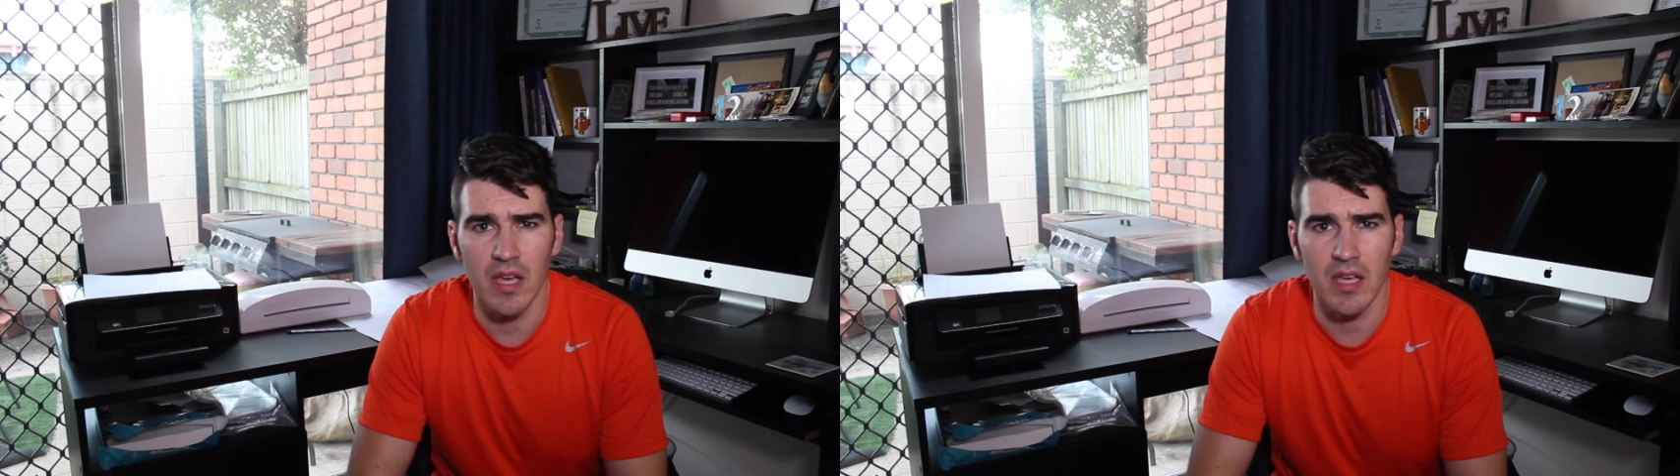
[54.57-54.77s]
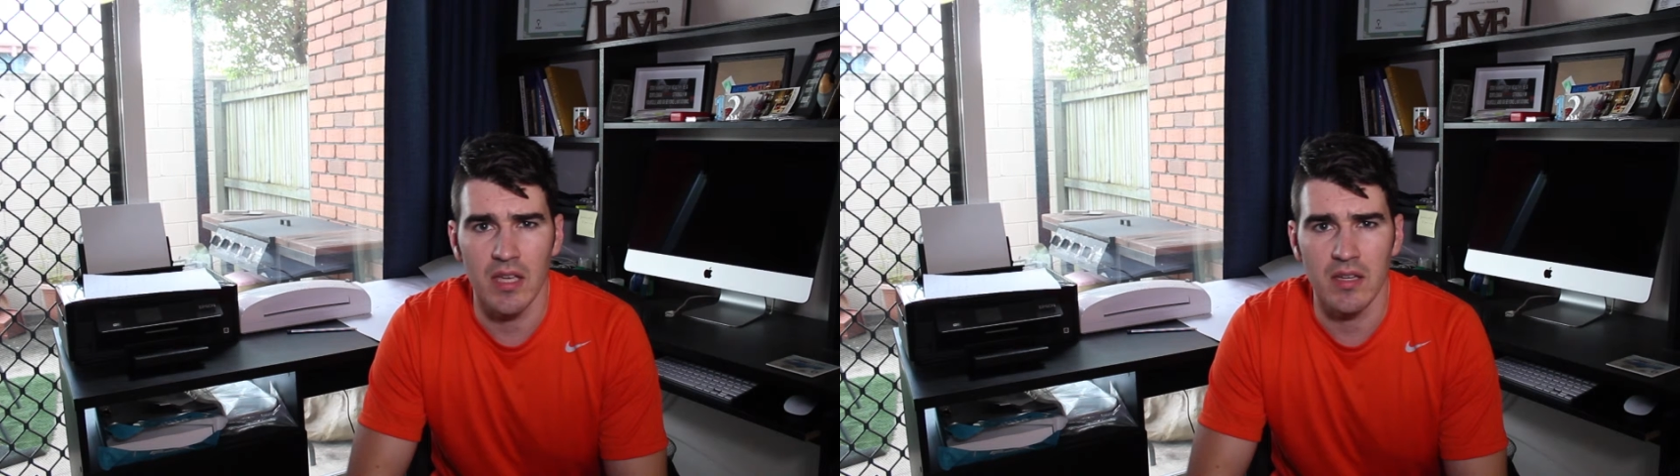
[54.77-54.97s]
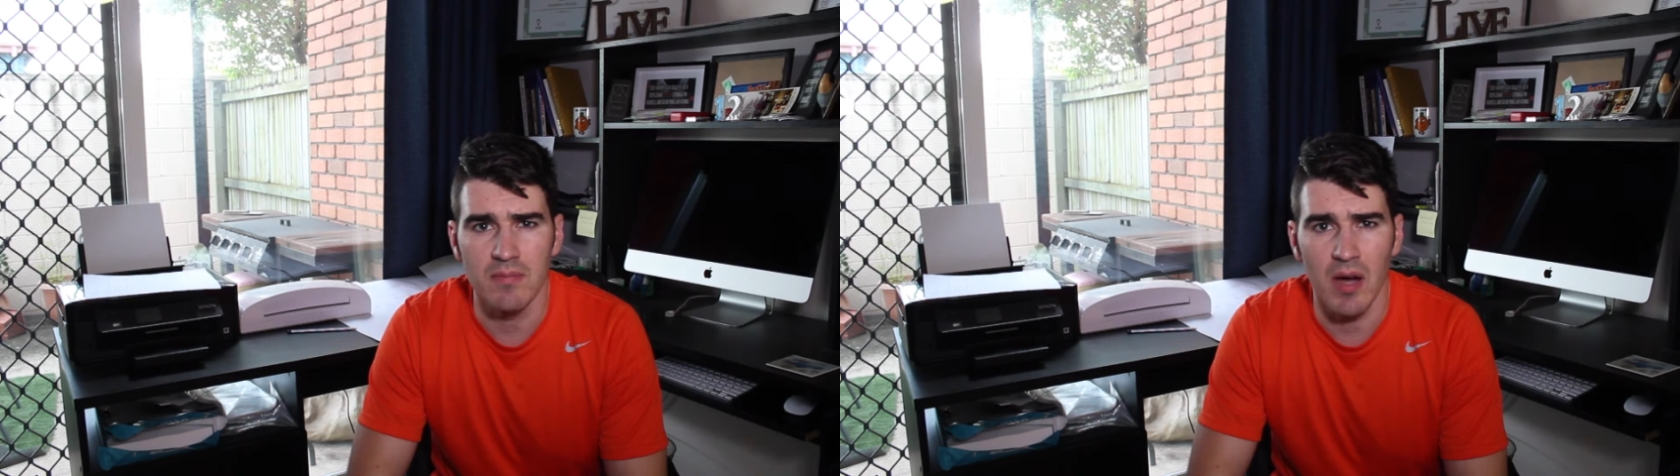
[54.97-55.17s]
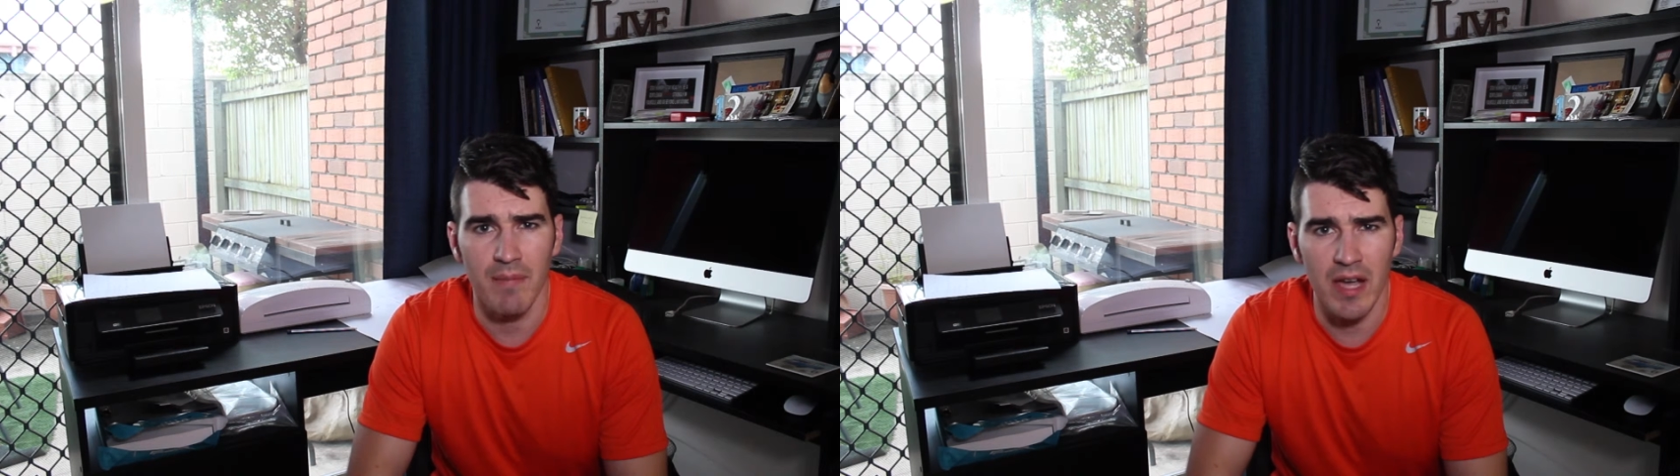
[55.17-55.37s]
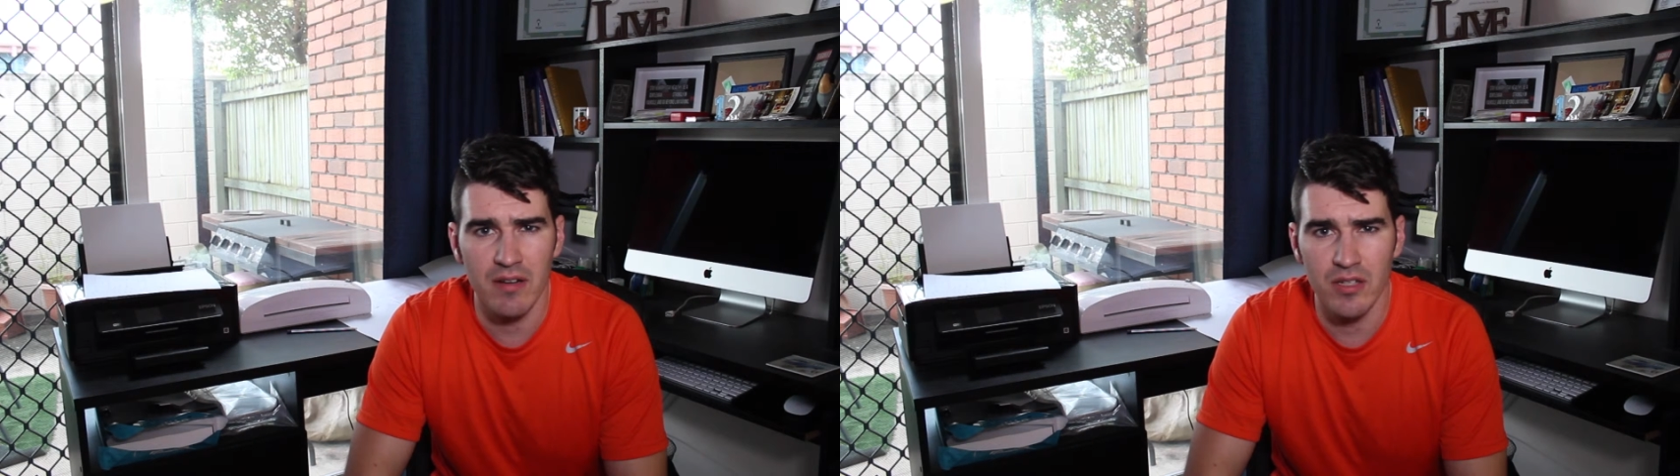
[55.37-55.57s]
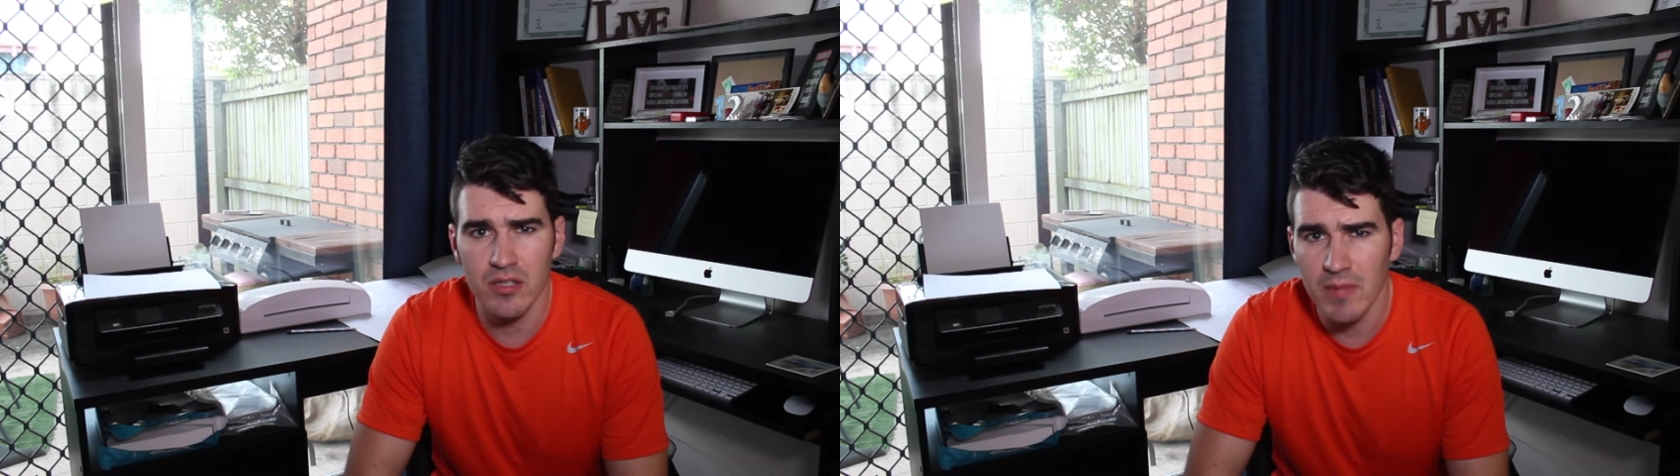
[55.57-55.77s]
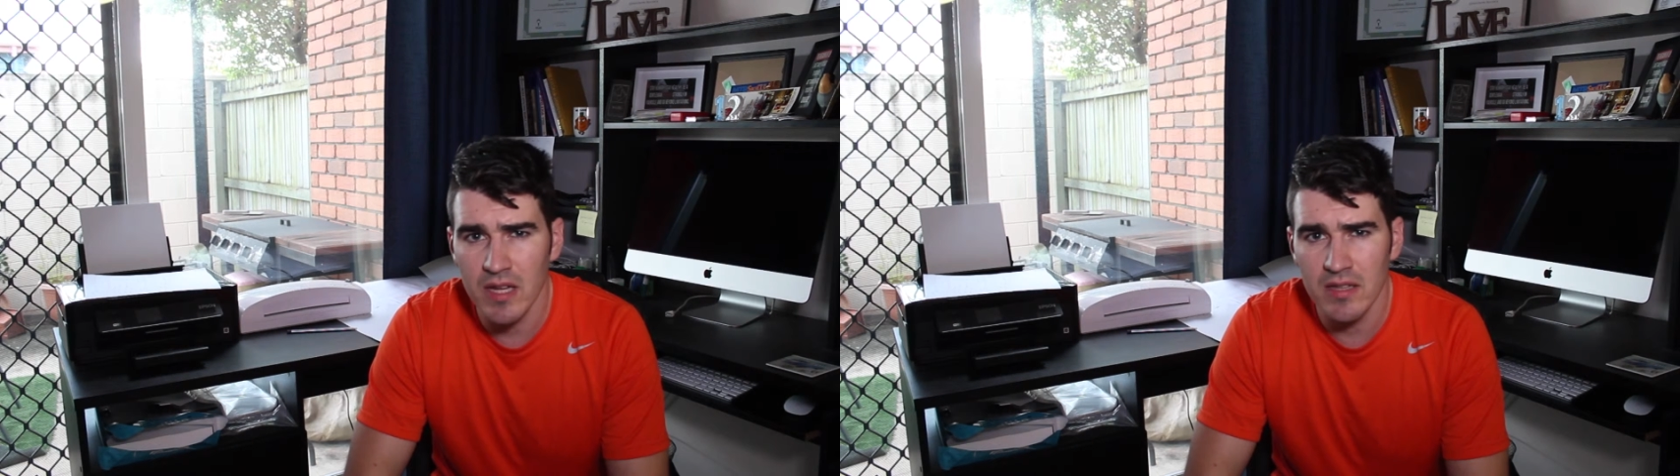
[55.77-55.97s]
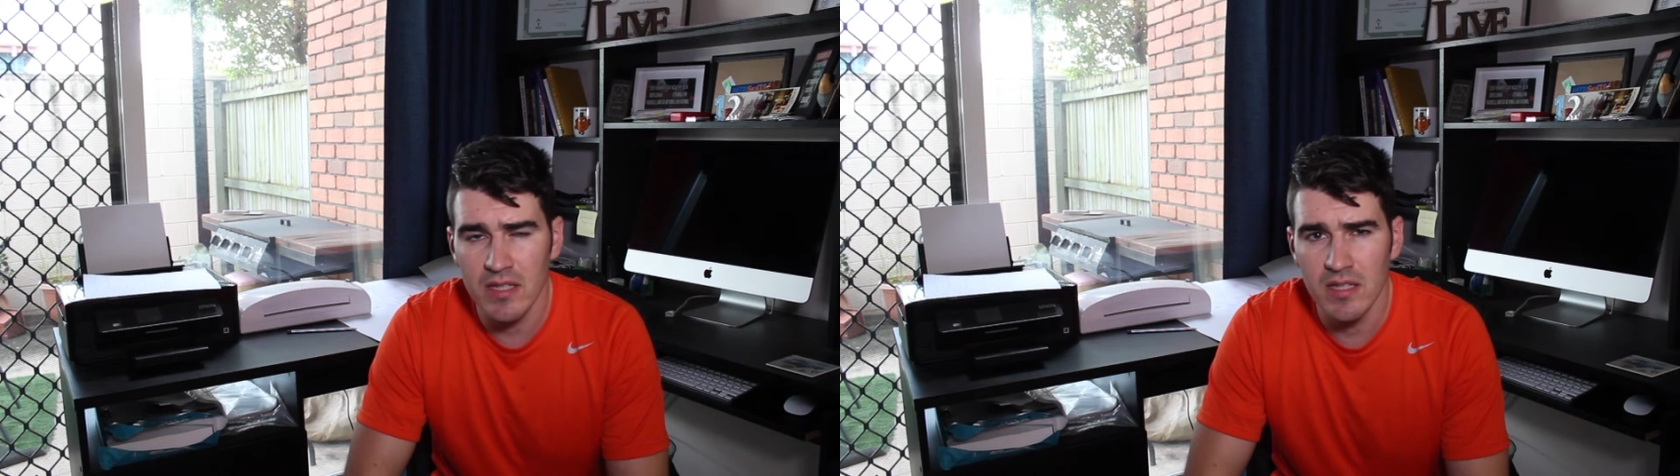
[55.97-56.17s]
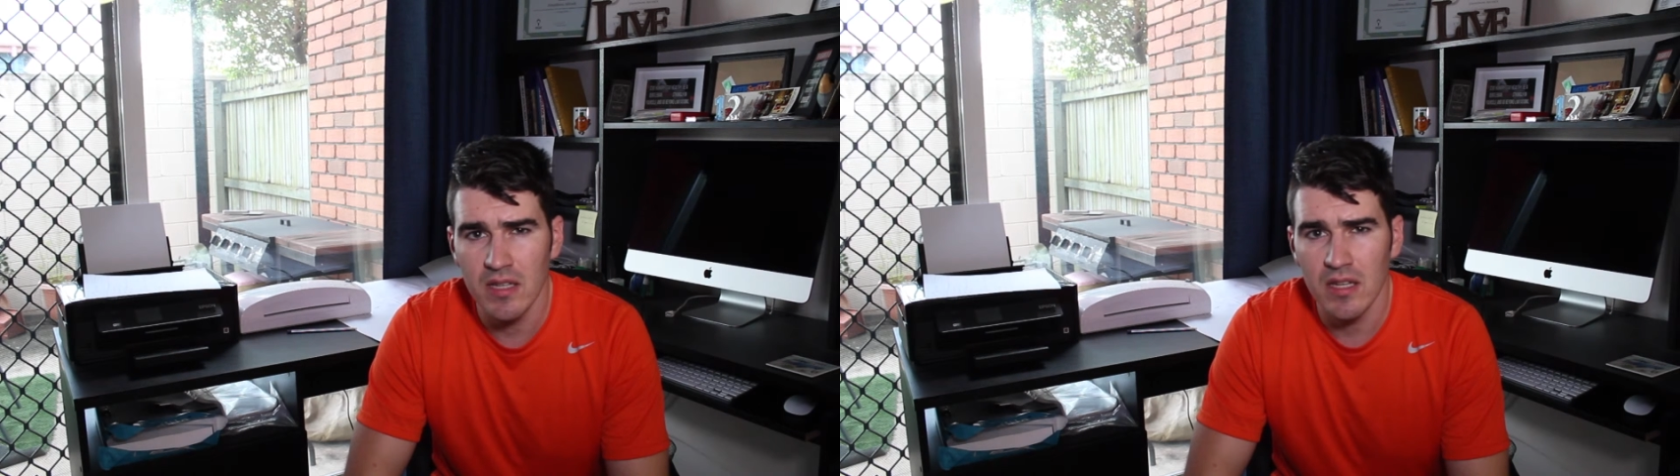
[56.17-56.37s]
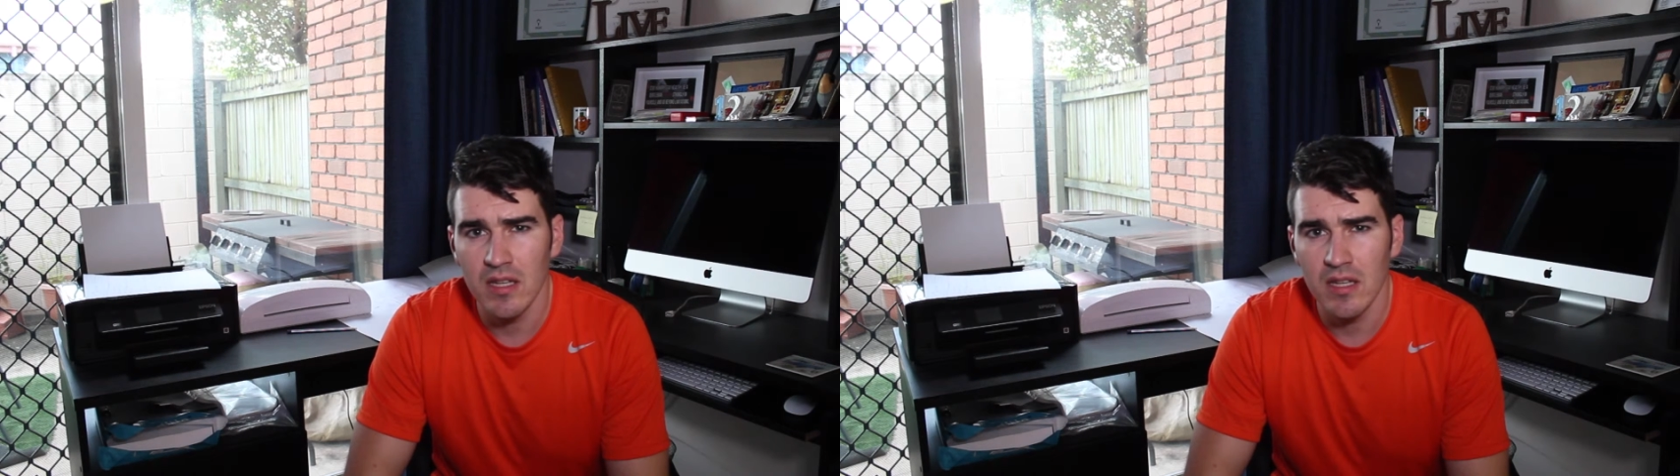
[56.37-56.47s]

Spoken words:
and my macros mainly.